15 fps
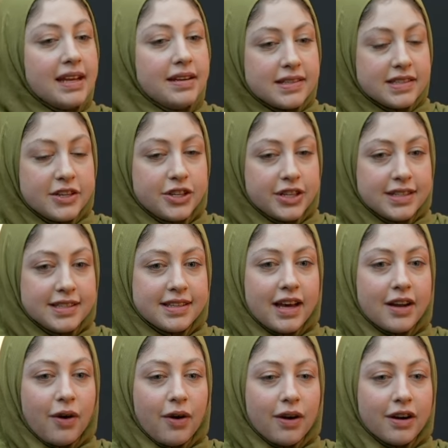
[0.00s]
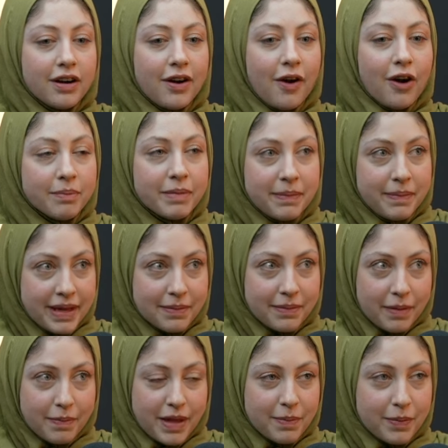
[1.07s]
decisions that are harming me and my
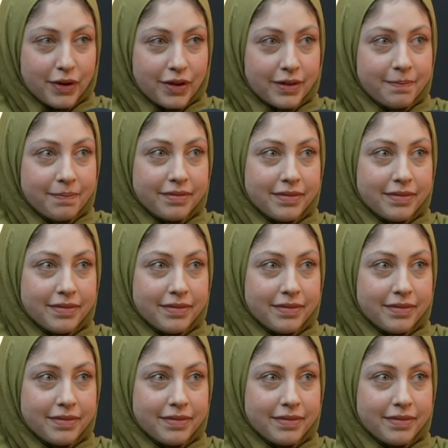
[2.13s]
people.